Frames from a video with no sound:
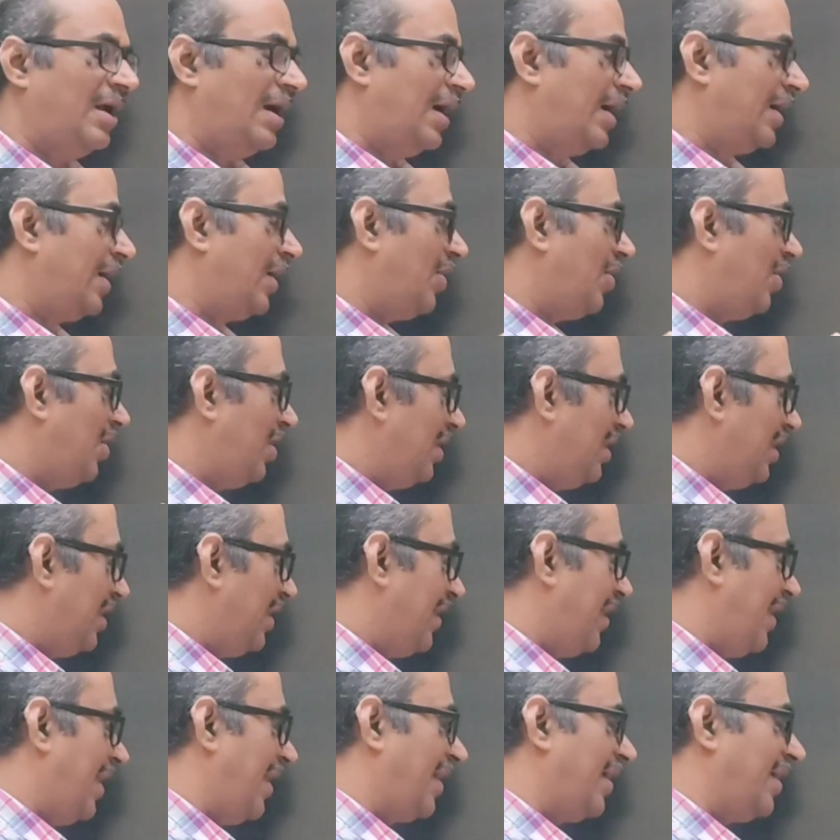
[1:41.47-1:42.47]
and all
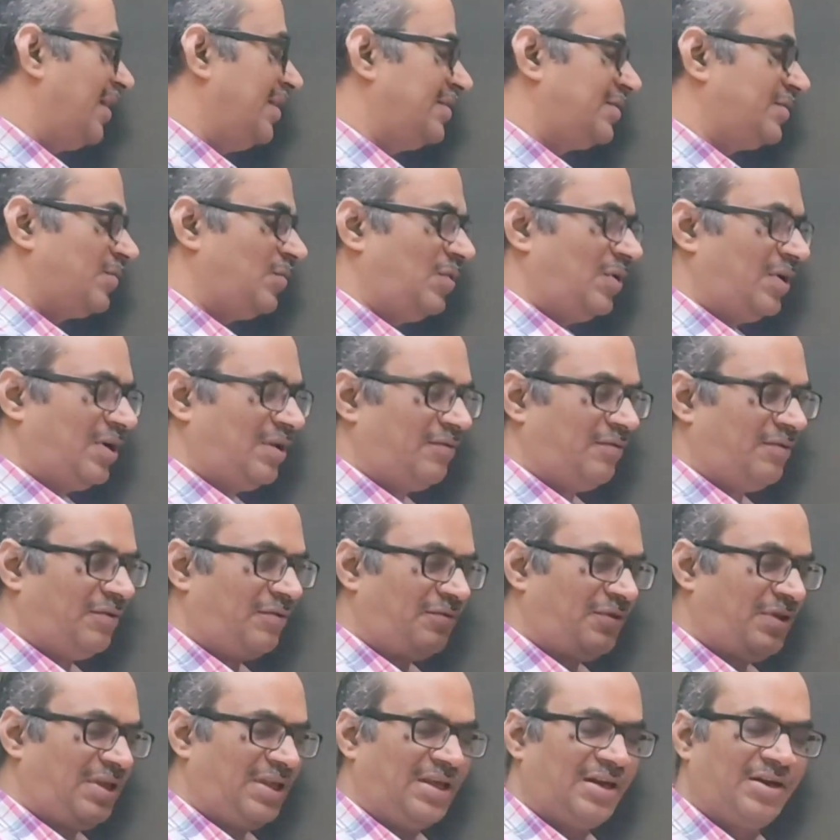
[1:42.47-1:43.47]
the angles
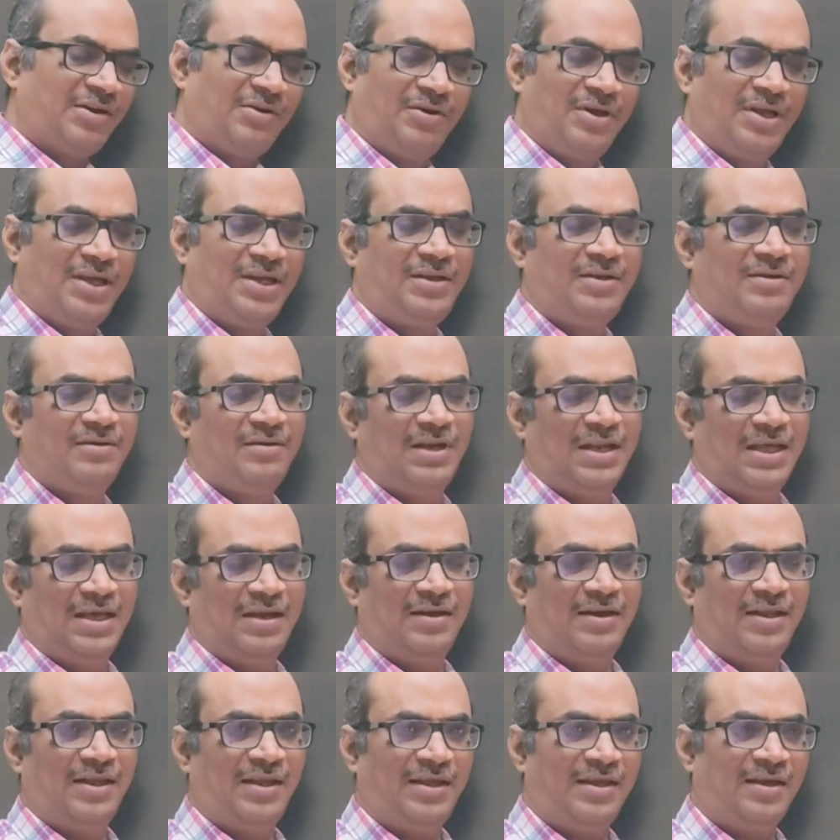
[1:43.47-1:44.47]
whatever we are going to
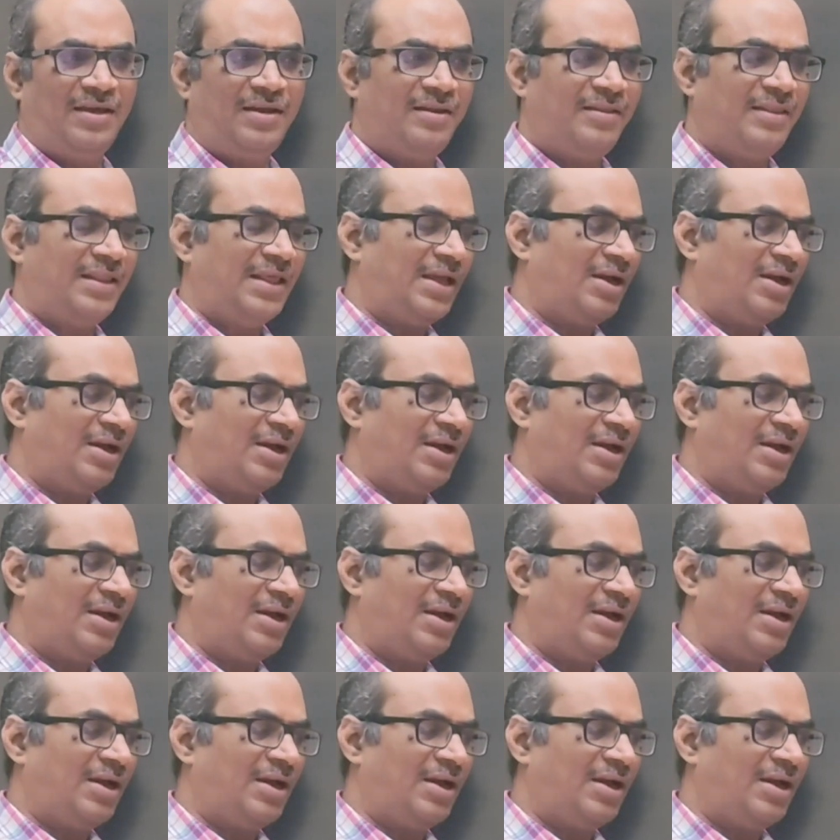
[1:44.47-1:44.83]
learn here,